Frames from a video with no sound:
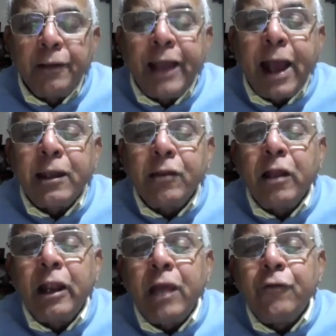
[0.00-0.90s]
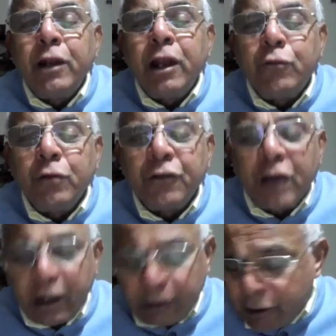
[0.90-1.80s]
That is the level at
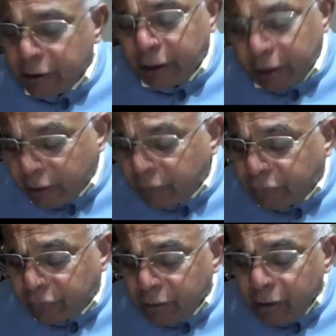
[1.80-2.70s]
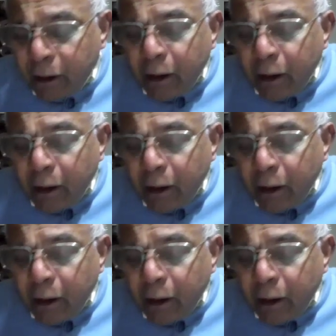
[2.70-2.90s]
which artillery is.